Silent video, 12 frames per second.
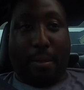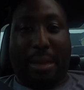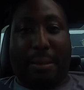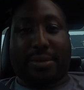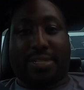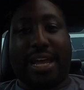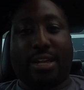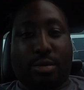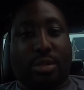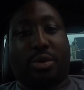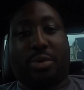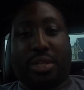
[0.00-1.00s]
baked
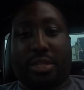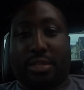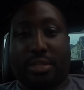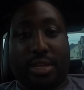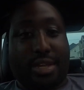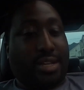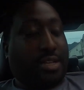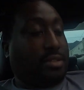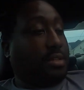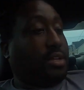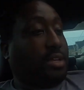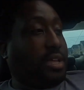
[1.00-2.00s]
potato loaded
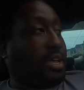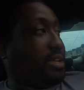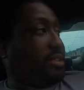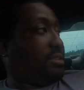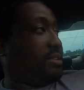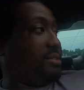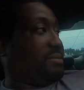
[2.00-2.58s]
and